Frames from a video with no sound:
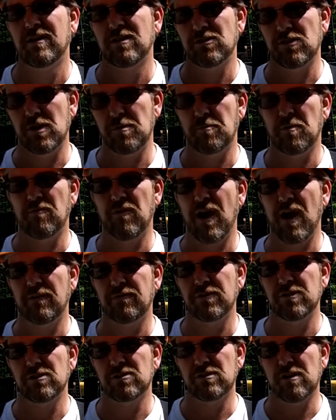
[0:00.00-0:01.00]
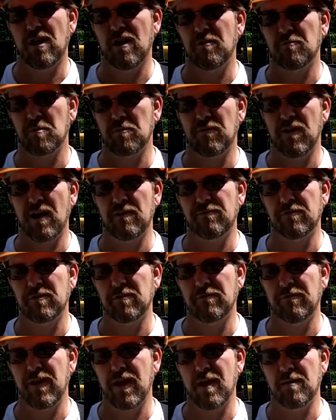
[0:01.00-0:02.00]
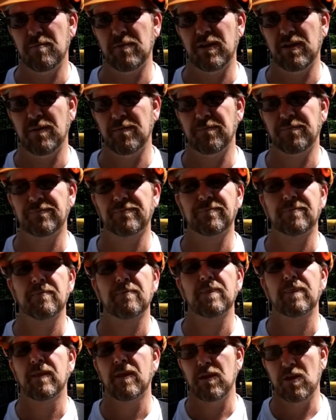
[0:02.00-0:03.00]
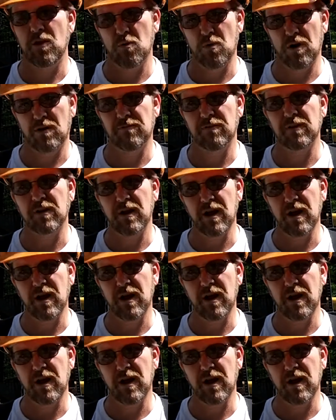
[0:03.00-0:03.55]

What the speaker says: so you provide for yourself, provide for your family. You work for the